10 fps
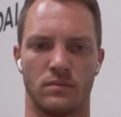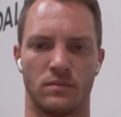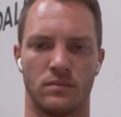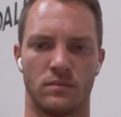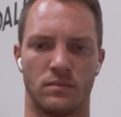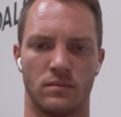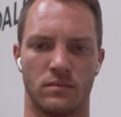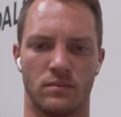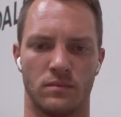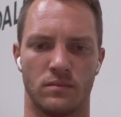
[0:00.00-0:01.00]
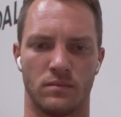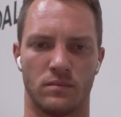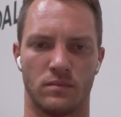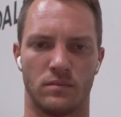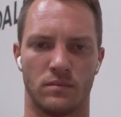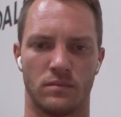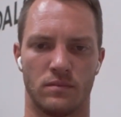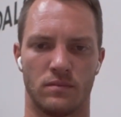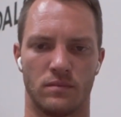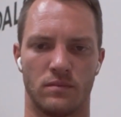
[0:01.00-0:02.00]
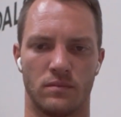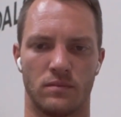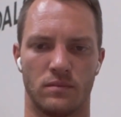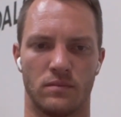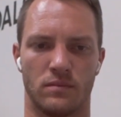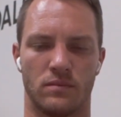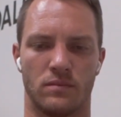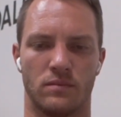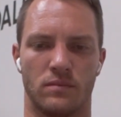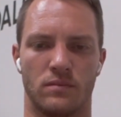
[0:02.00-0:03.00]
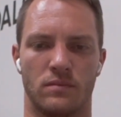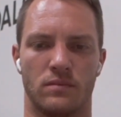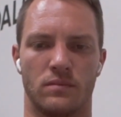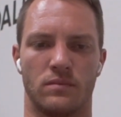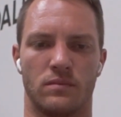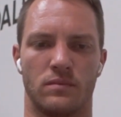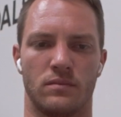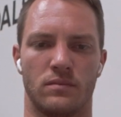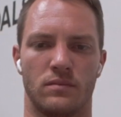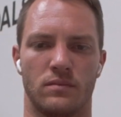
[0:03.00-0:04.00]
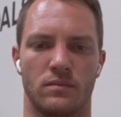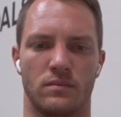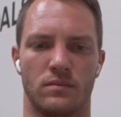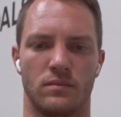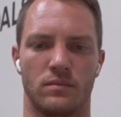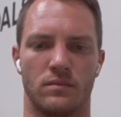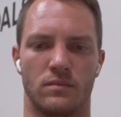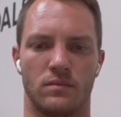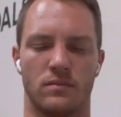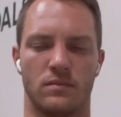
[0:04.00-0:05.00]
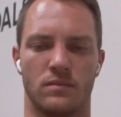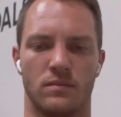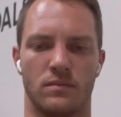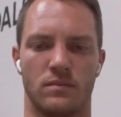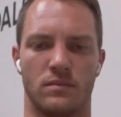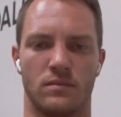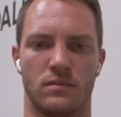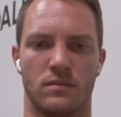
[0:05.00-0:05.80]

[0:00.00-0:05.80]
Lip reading: This person isn't speaking.